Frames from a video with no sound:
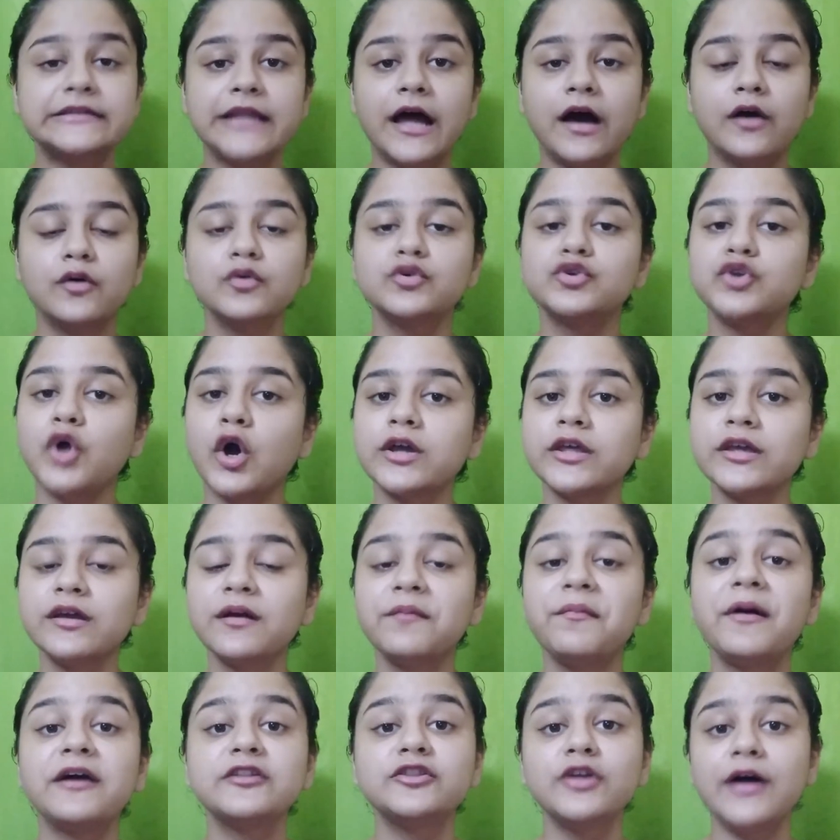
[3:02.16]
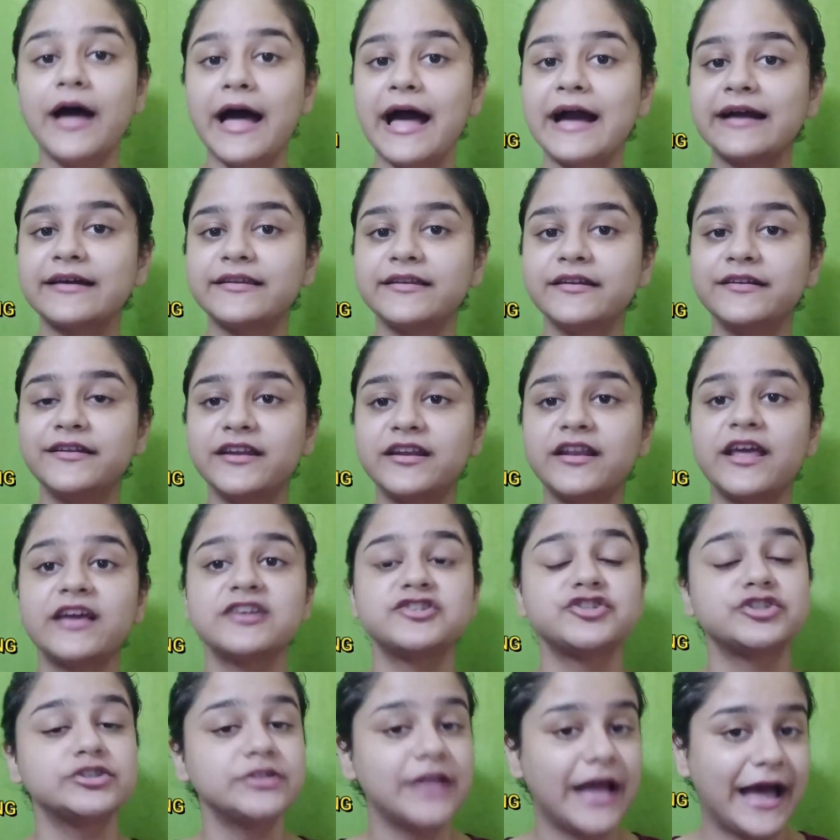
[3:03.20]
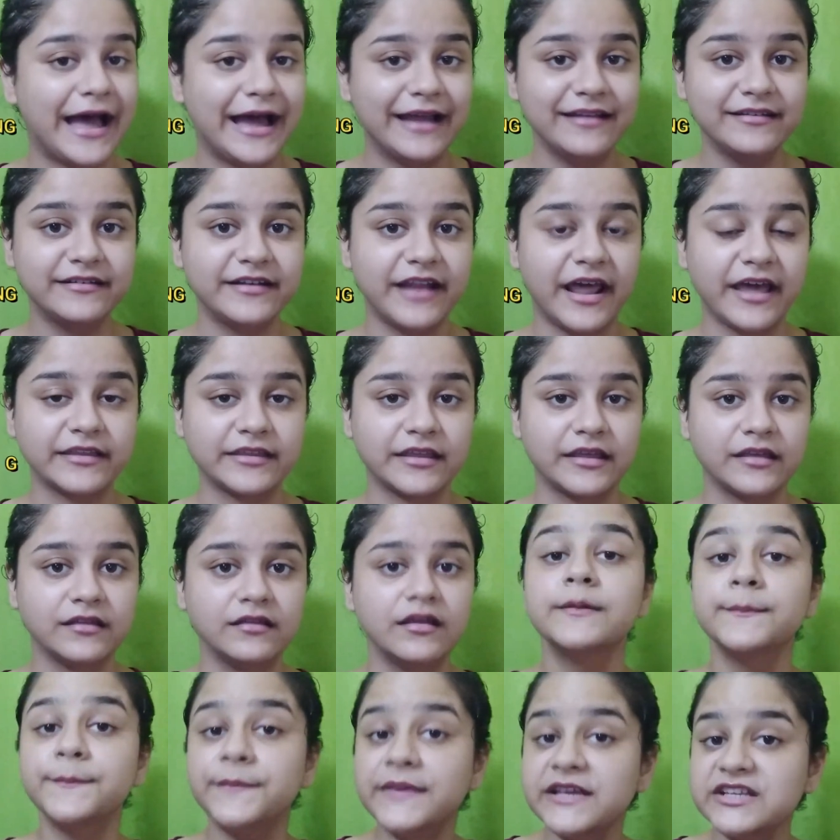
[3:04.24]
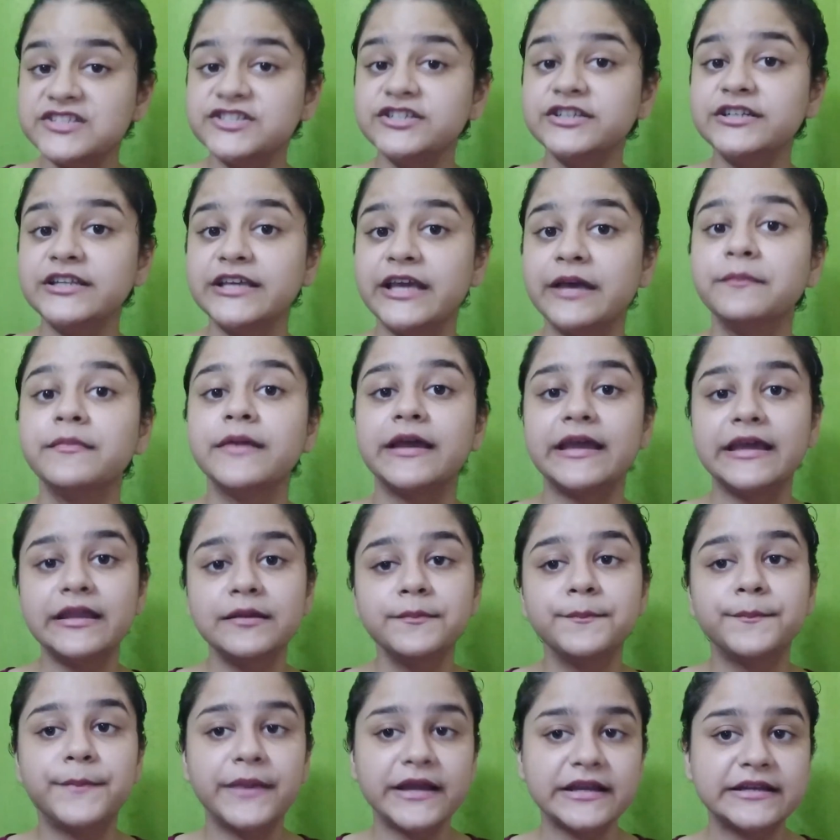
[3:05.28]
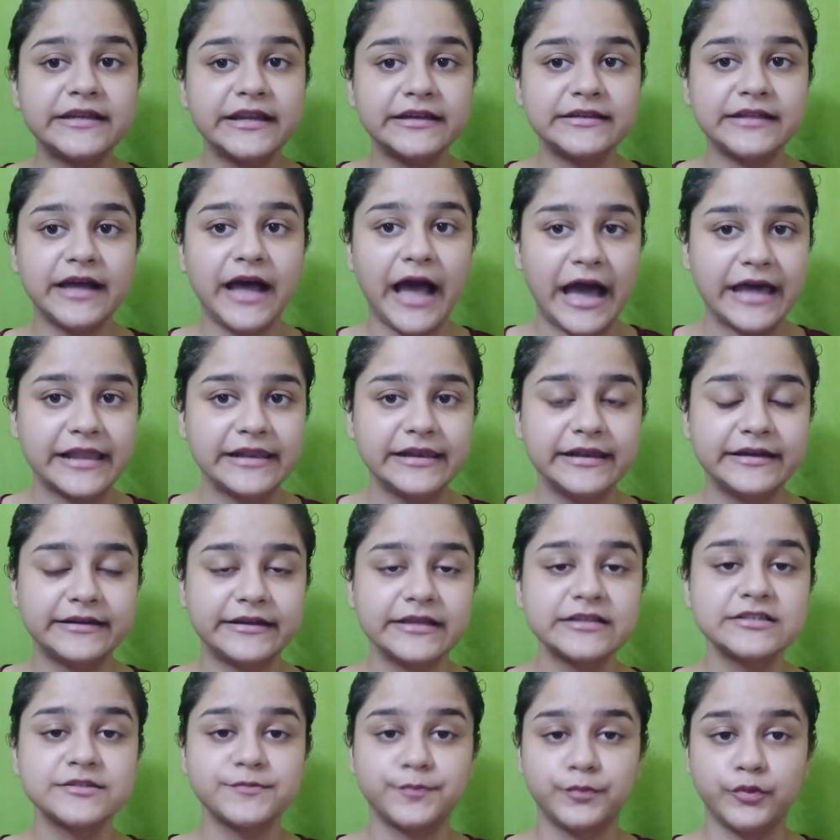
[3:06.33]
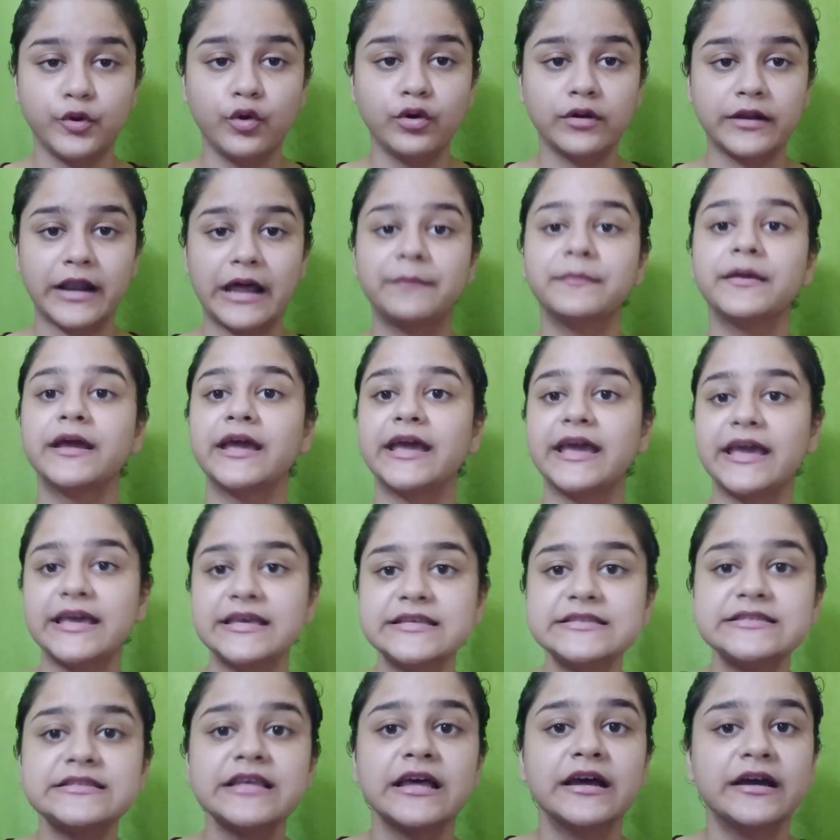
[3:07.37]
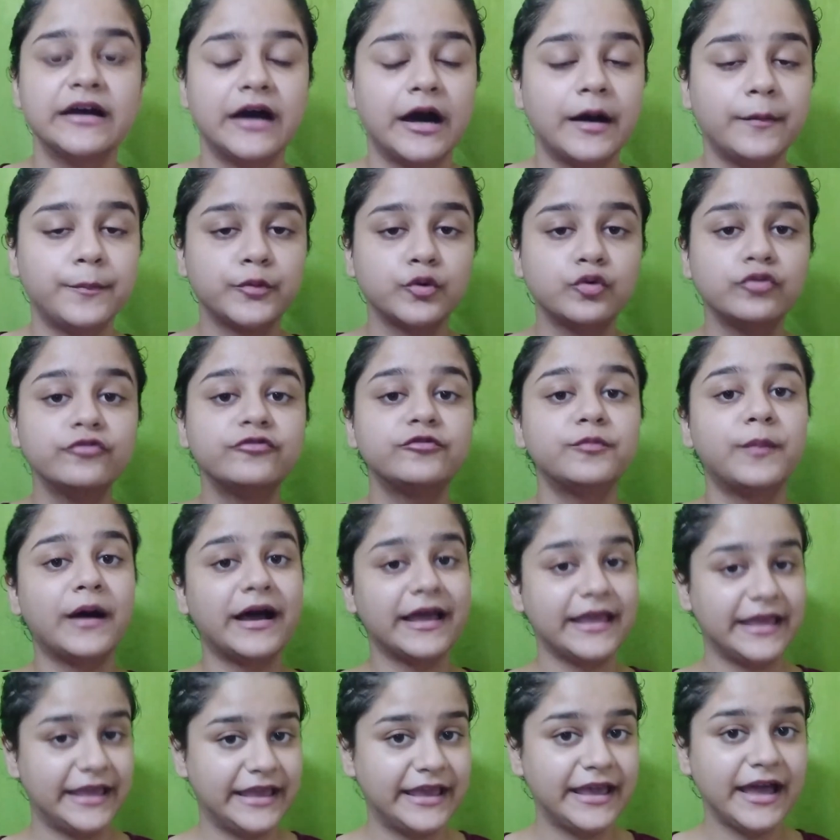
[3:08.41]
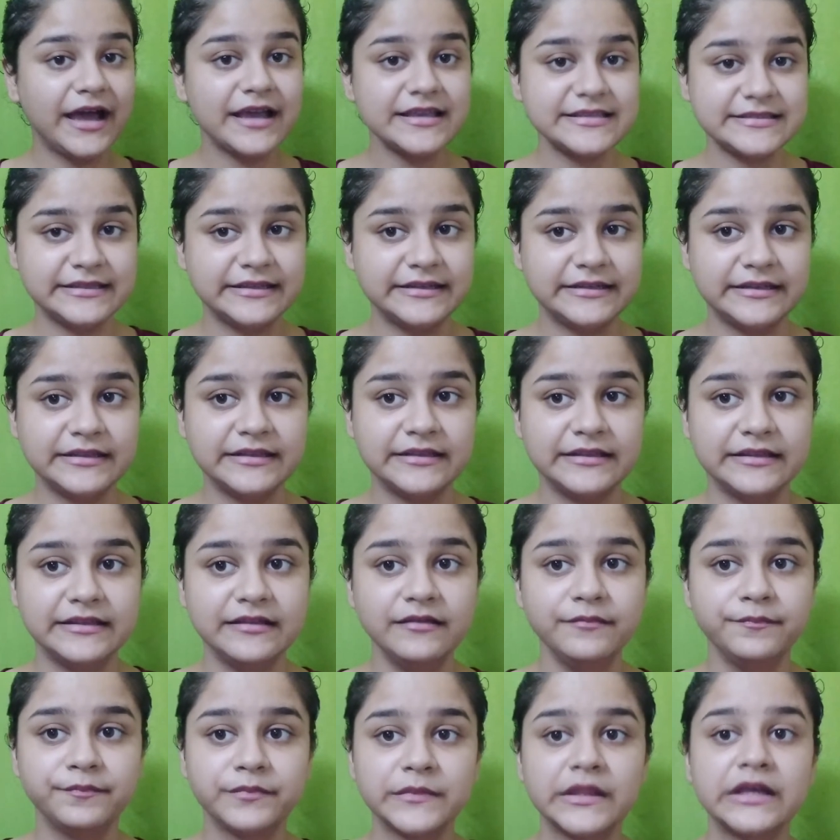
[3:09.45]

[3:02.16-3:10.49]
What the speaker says: Now, talking about the accreditation and ranking, PGDM in Big Data Analytics program is approved by AICTE.